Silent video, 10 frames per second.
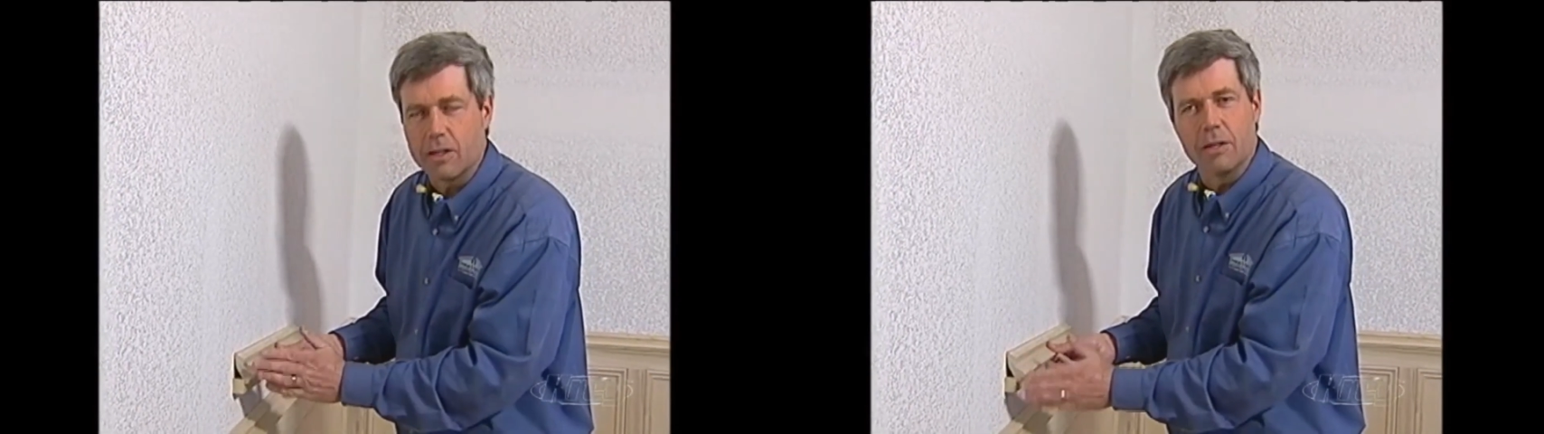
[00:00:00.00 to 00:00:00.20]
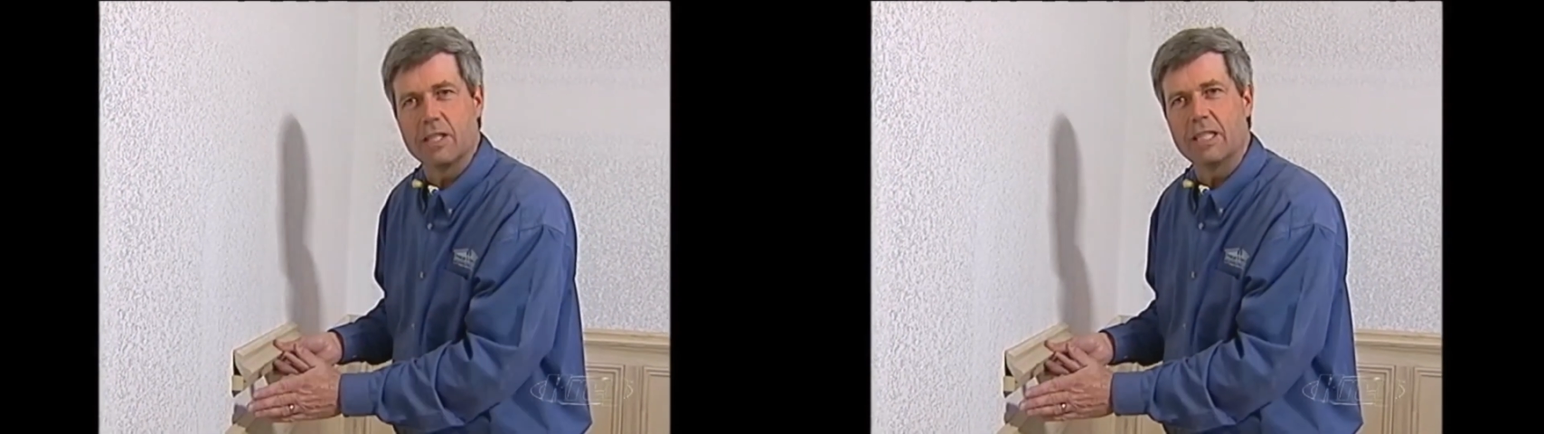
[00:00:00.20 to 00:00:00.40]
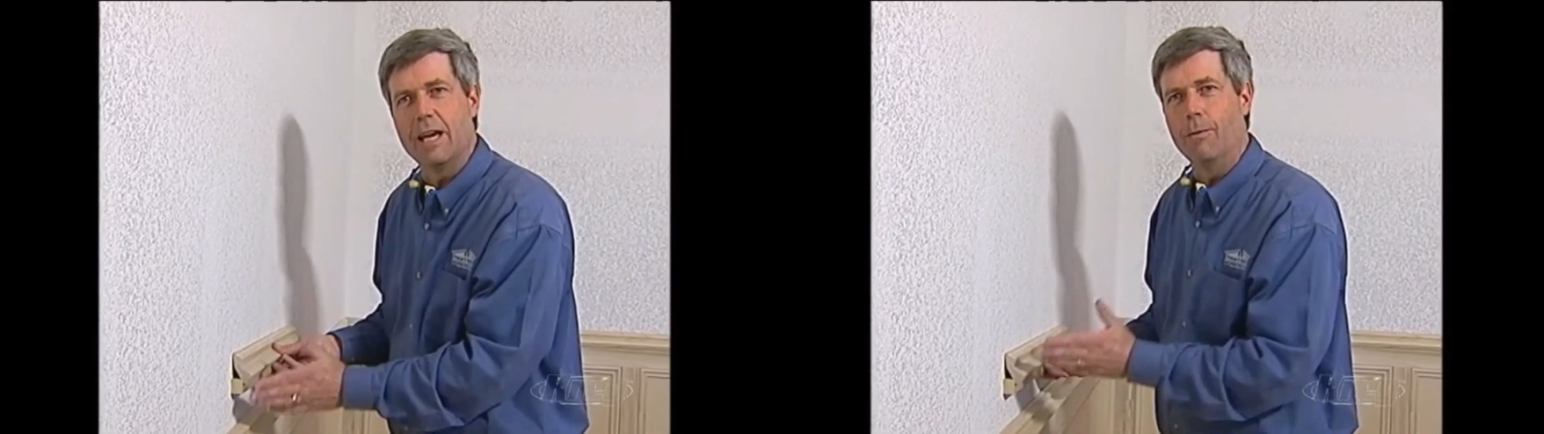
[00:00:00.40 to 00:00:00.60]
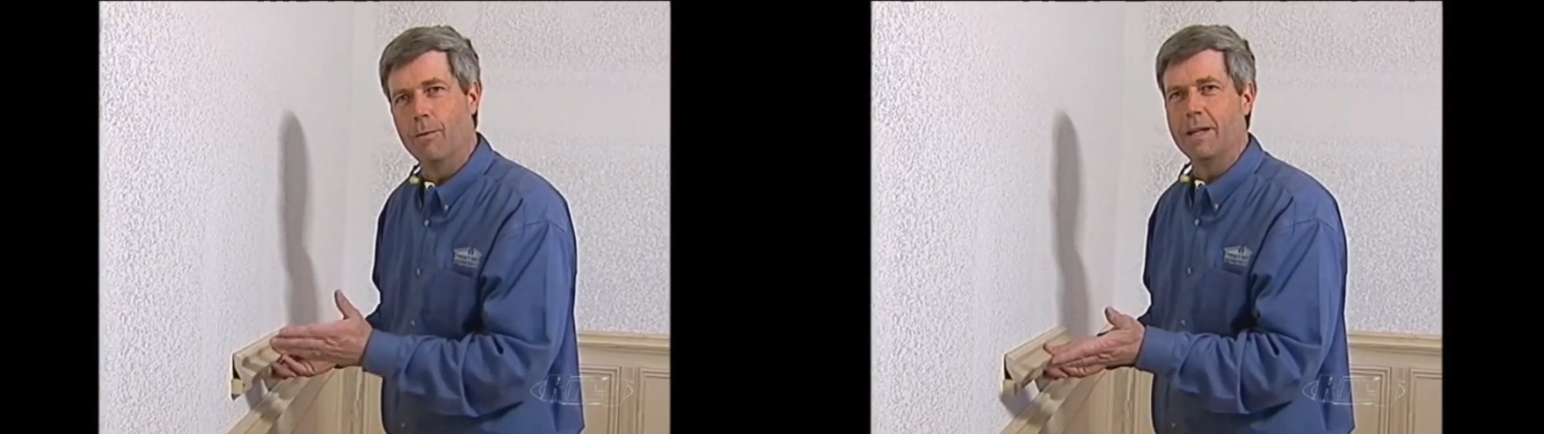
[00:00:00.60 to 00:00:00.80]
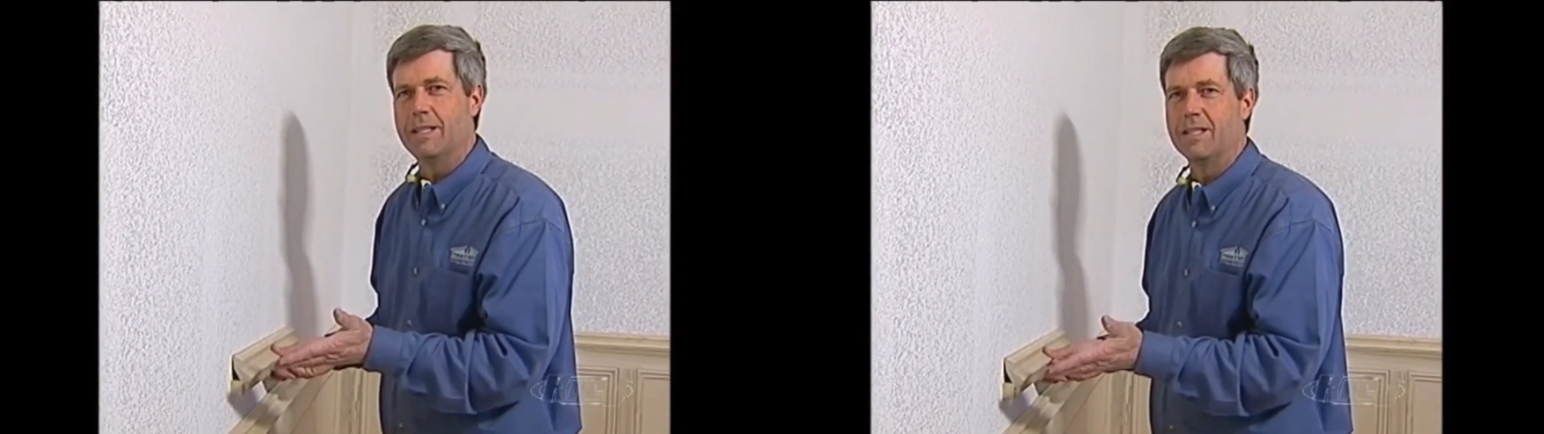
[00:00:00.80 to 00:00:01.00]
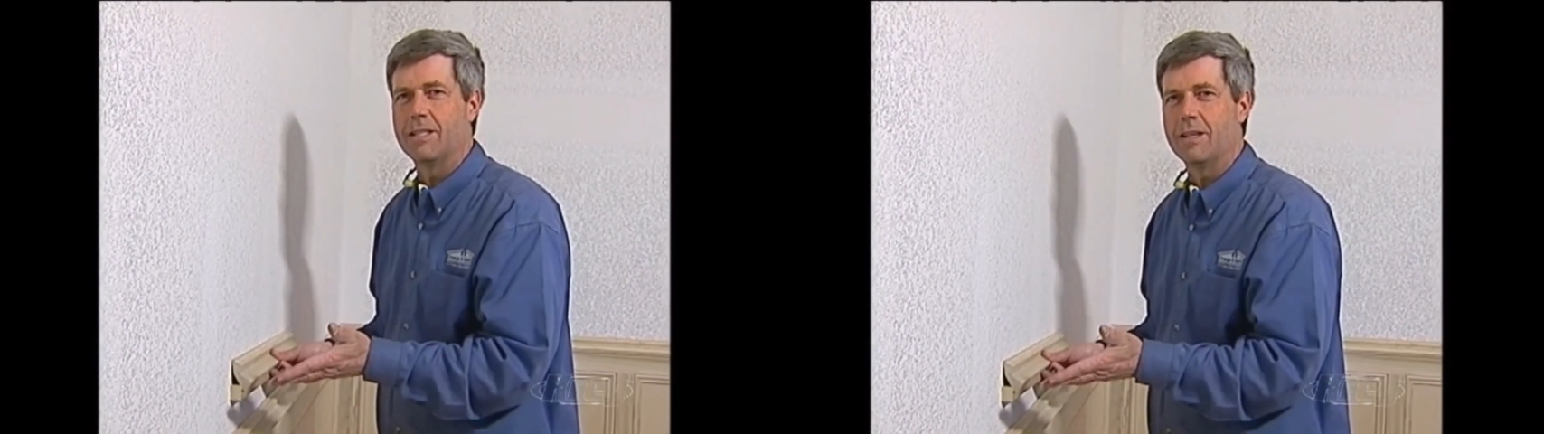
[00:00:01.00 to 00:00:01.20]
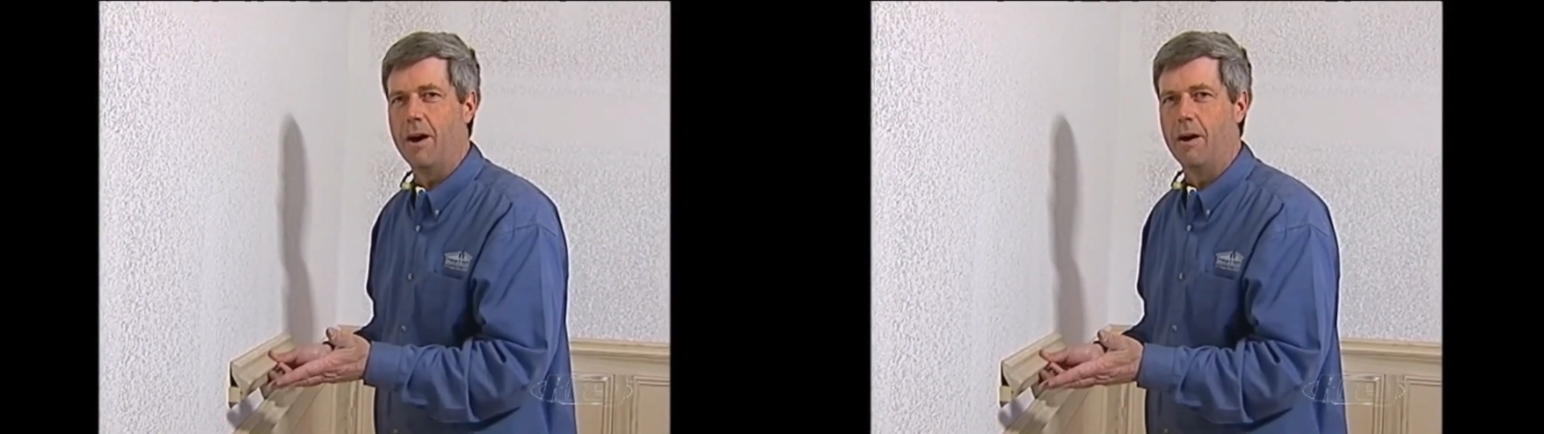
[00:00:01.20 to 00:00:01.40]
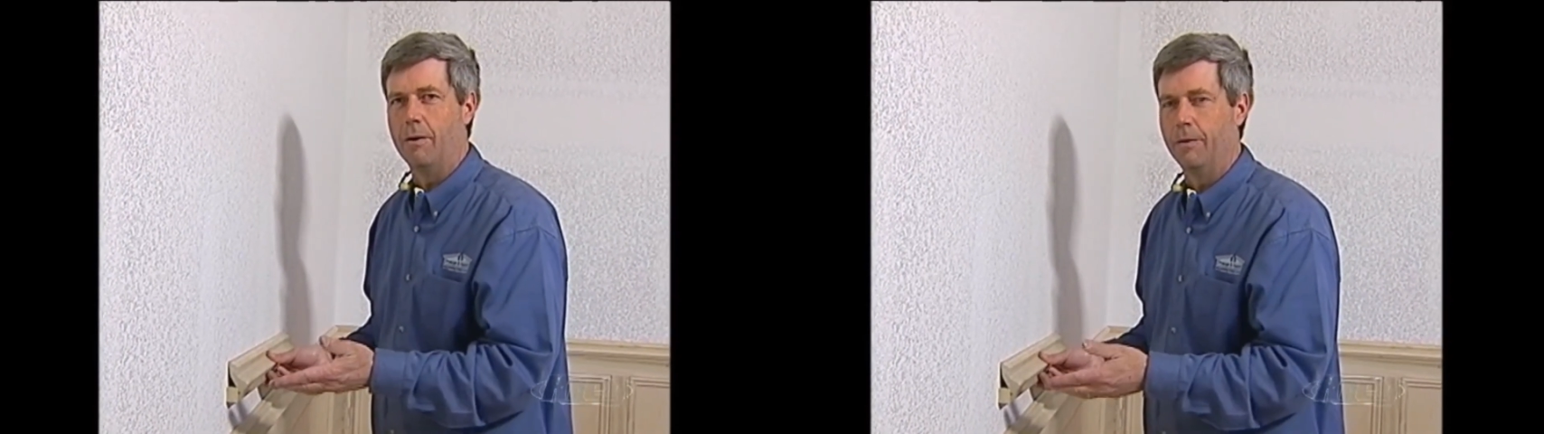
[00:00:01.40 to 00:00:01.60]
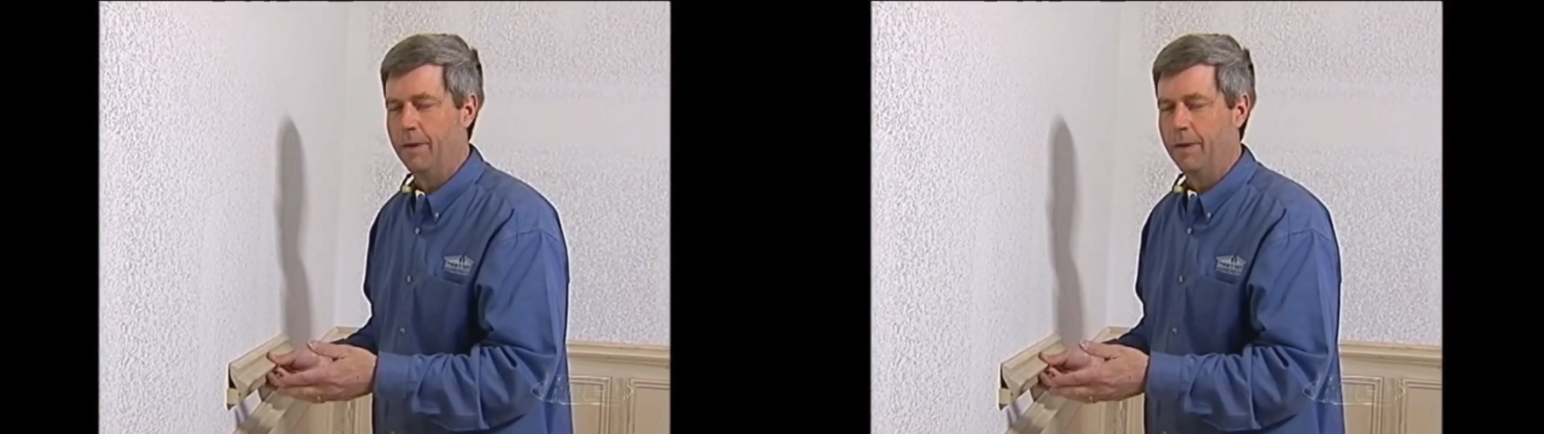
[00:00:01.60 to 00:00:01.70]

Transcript: going to sit when it's installed.